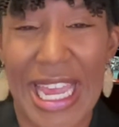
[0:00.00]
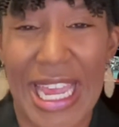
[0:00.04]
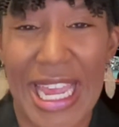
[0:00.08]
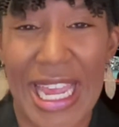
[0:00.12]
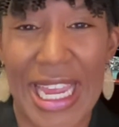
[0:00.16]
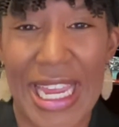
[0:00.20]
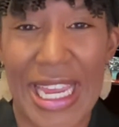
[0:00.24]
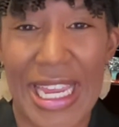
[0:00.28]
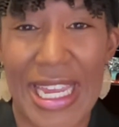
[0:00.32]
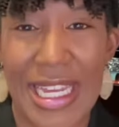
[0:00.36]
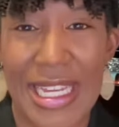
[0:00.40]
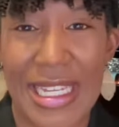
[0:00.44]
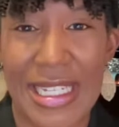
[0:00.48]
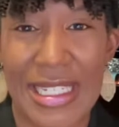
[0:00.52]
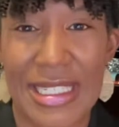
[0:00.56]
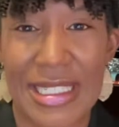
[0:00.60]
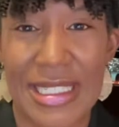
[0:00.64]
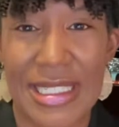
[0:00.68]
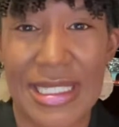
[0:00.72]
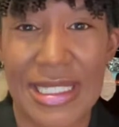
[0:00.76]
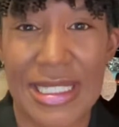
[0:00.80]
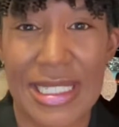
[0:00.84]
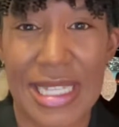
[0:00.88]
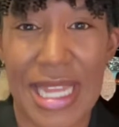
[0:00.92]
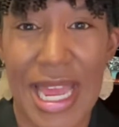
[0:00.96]

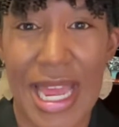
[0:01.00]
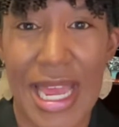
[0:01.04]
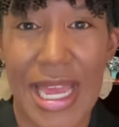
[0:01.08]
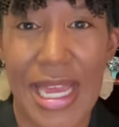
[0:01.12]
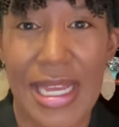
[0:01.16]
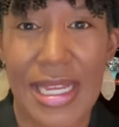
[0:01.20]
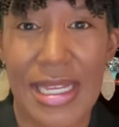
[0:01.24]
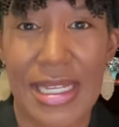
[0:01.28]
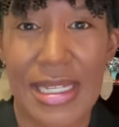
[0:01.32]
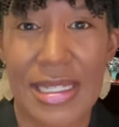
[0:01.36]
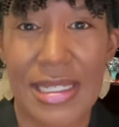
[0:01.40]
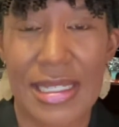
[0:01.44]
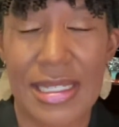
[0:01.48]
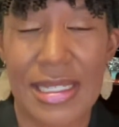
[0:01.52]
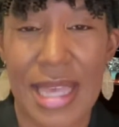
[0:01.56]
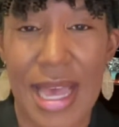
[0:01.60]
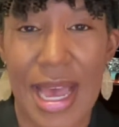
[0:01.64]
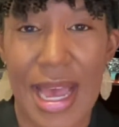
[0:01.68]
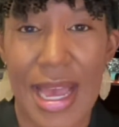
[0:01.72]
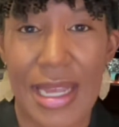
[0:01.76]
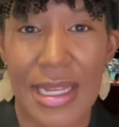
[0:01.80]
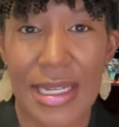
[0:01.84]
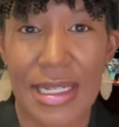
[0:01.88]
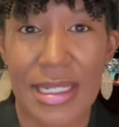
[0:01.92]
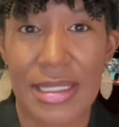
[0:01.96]
And as
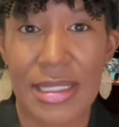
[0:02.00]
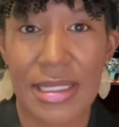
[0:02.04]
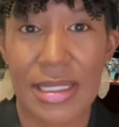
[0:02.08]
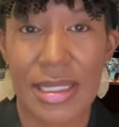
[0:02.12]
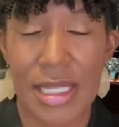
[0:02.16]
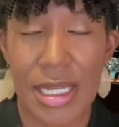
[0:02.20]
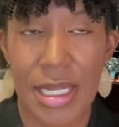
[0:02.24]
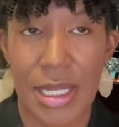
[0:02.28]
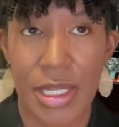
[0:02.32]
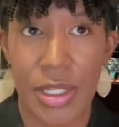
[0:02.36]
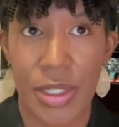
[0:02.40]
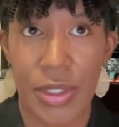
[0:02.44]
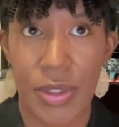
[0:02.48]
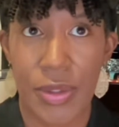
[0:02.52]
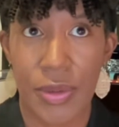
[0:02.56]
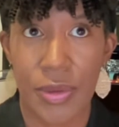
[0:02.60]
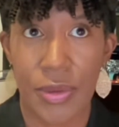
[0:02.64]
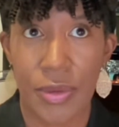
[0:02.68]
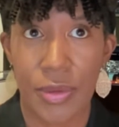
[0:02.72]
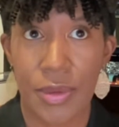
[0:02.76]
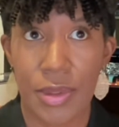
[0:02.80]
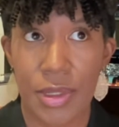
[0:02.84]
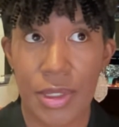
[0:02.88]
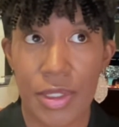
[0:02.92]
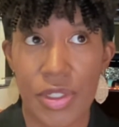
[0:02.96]
I
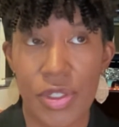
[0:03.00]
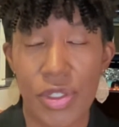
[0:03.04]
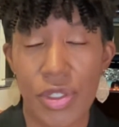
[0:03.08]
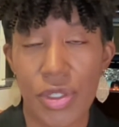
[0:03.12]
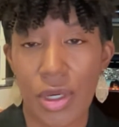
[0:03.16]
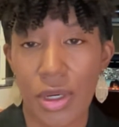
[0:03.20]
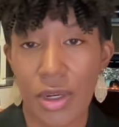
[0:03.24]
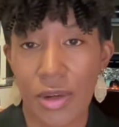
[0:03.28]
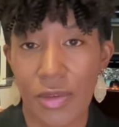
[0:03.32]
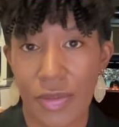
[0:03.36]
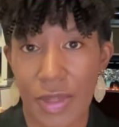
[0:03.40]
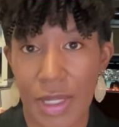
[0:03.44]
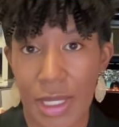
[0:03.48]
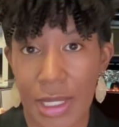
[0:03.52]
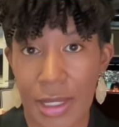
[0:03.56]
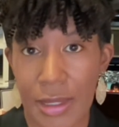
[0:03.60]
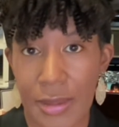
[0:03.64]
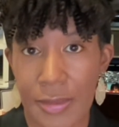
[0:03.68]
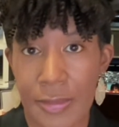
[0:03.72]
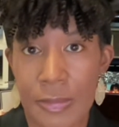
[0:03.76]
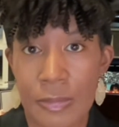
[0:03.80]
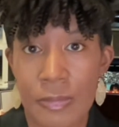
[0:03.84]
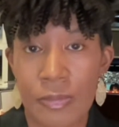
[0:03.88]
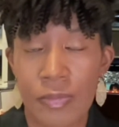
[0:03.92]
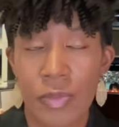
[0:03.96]
continued serving,